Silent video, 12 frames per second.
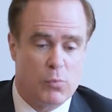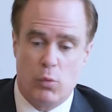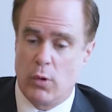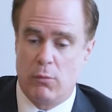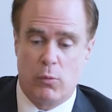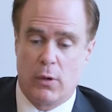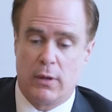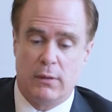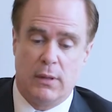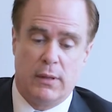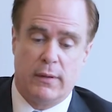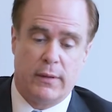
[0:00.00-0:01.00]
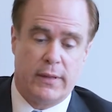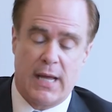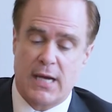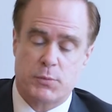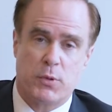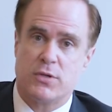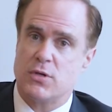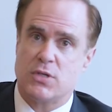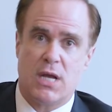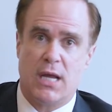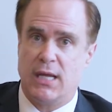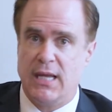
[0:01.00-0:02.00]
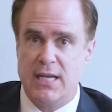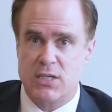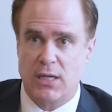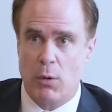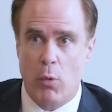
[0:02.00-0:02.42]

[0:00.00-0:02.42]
the experts are saying easily